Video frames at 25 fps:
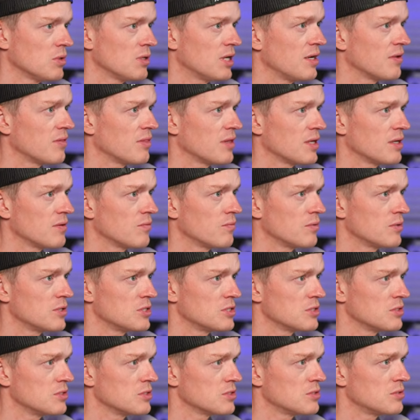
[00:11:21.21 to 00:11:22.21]
I think we
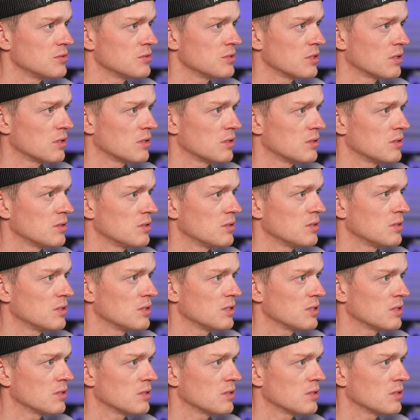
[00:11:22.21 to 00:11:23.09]
should just do it on the